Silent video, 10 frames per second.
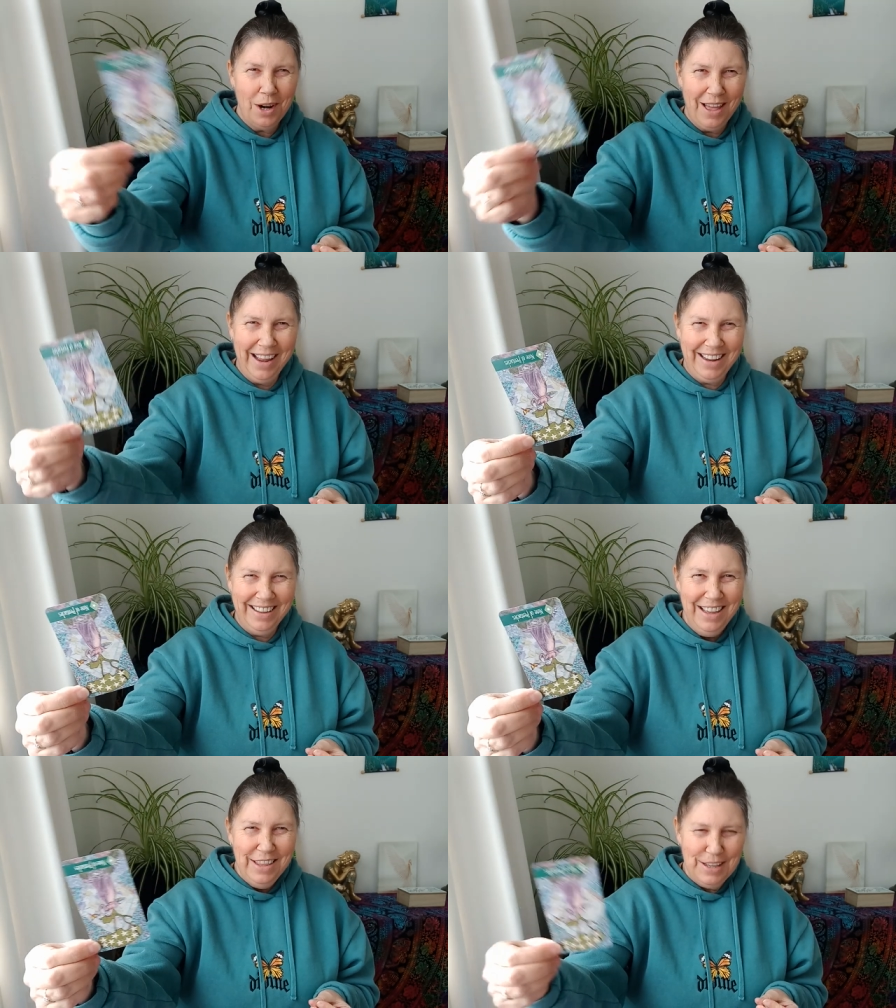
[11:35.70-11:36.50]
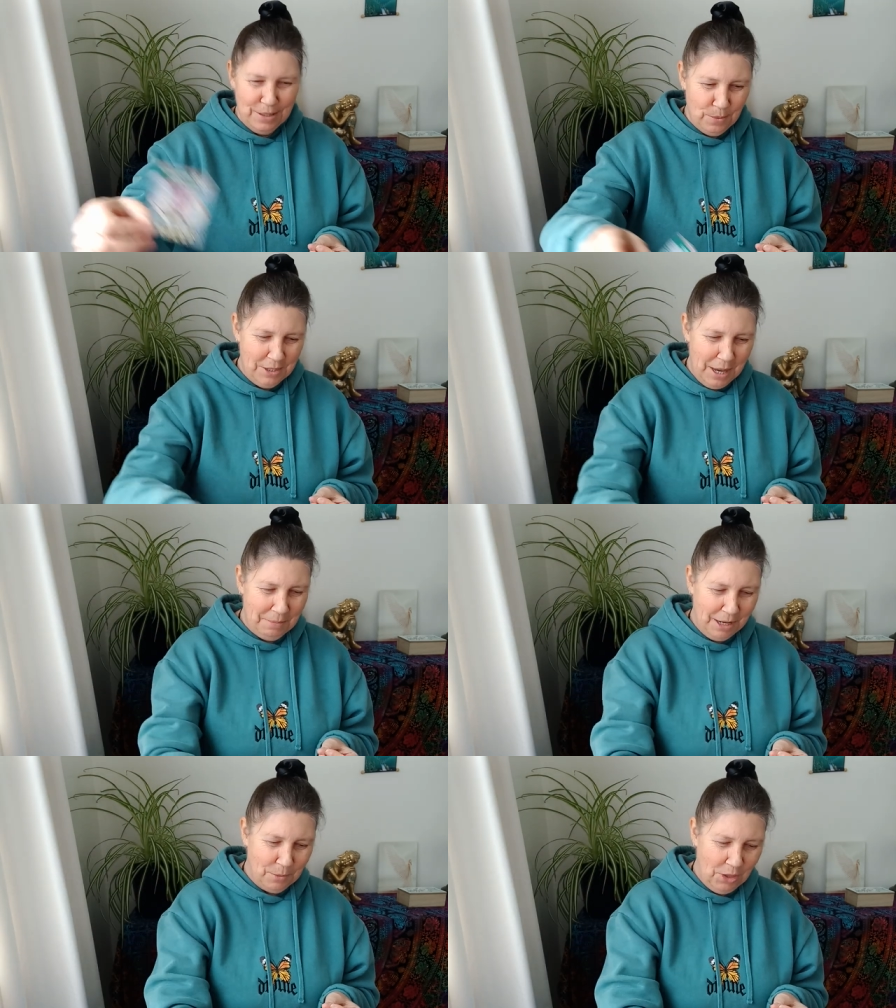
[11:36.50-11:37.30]
like, that's what's
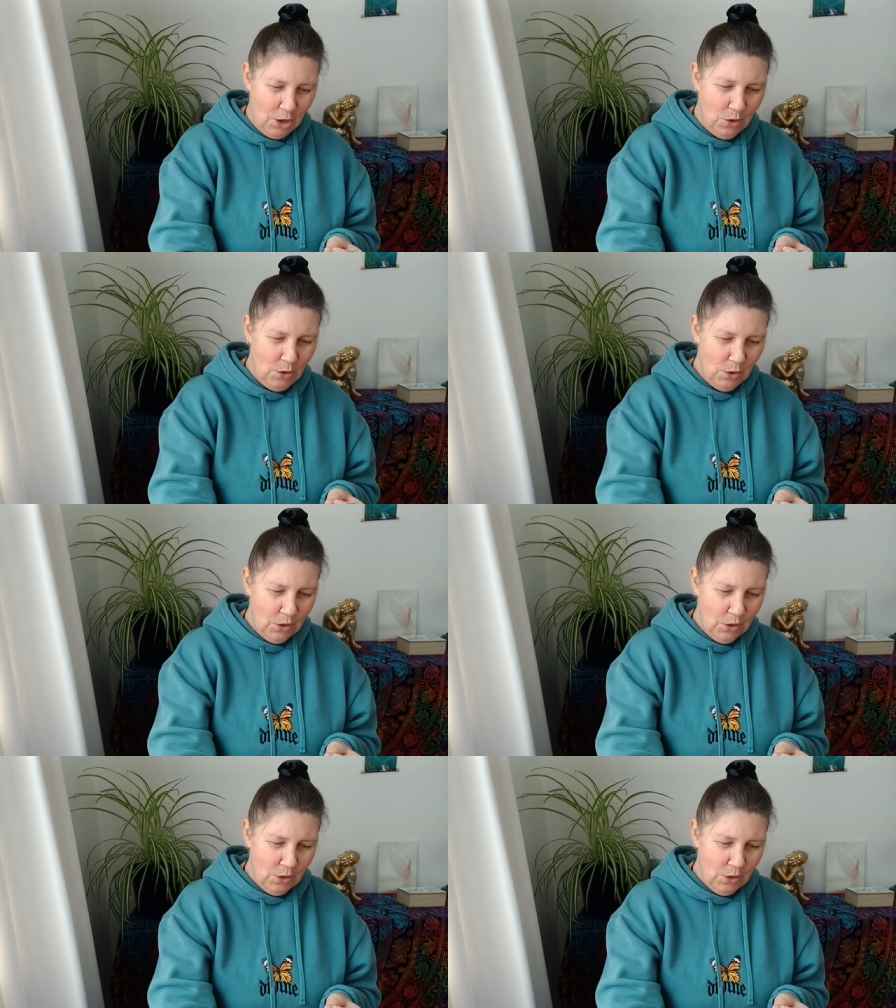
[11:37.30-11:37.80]
happening with you.